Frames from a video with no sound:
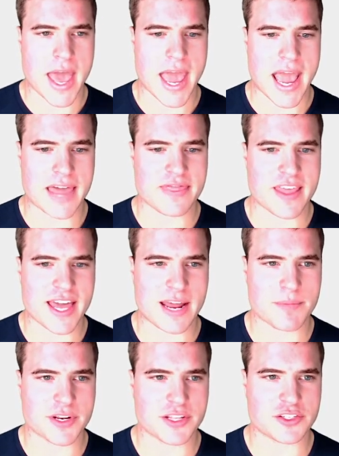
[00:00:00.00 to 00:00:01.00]
And then I'm
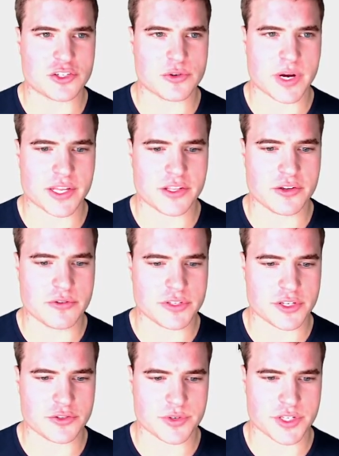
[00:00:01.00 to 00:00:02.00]
gonna do a
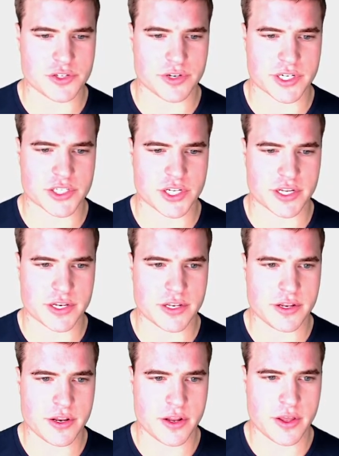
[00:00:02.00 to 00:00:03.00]
usage restriction
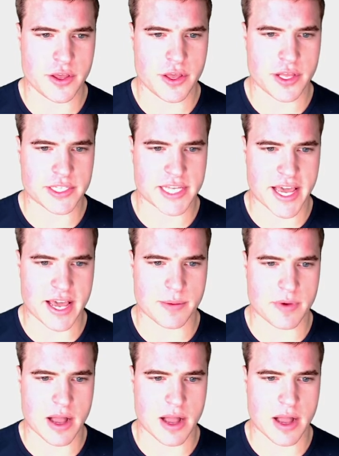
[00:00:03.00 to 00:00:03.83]
tab.